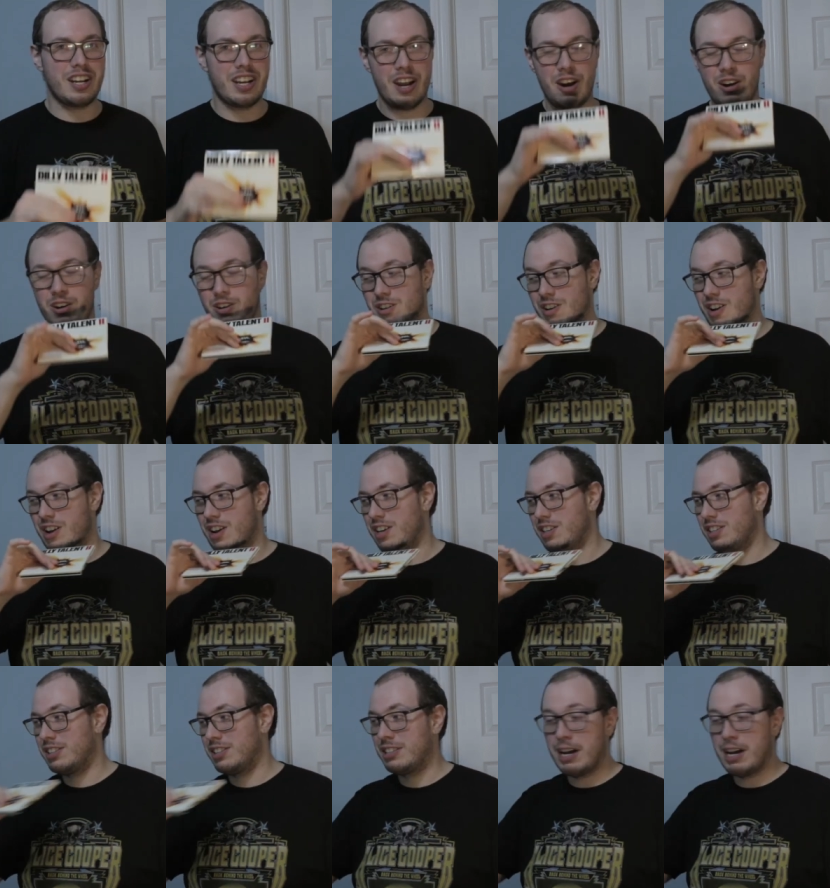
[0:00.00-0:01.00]
out
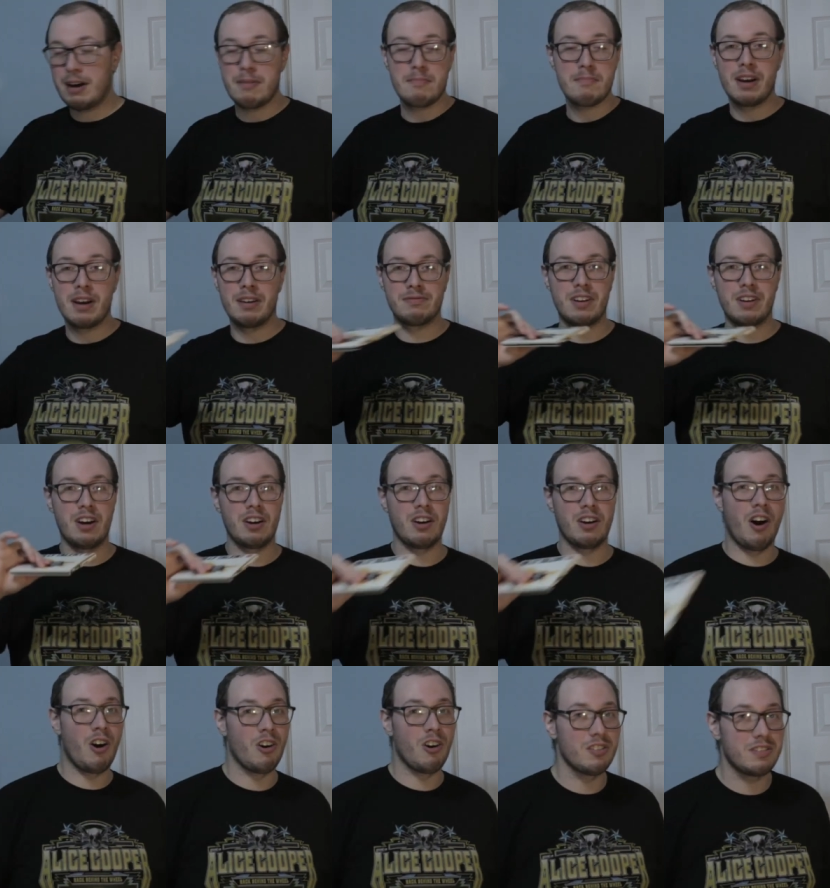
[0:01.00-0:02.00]
some, if not
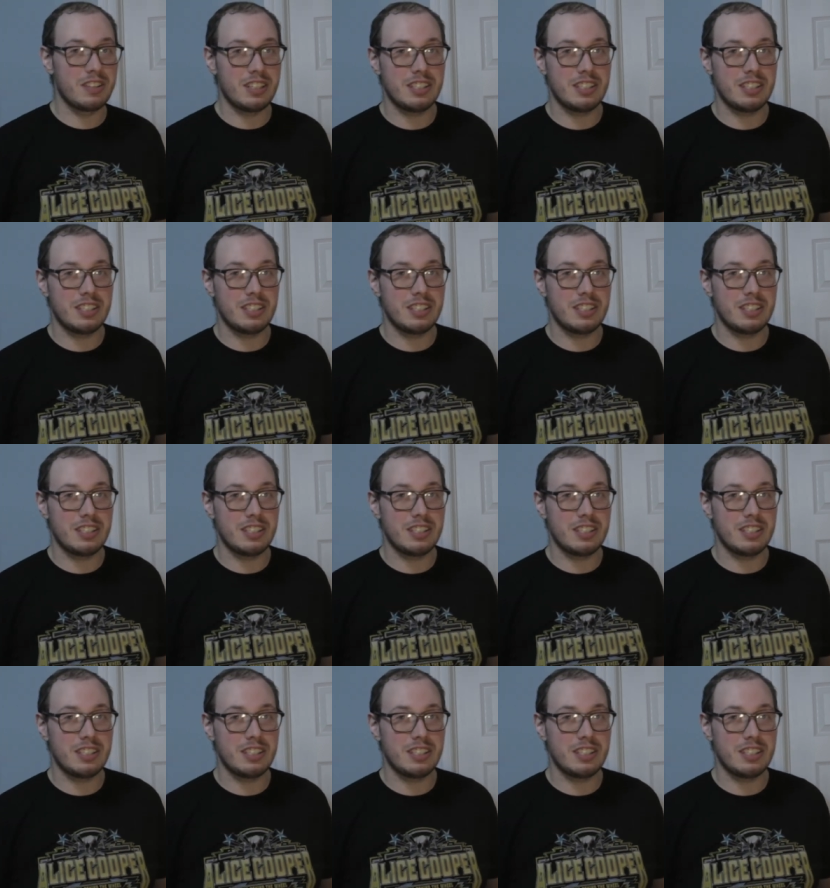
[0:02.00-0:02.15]
all, of these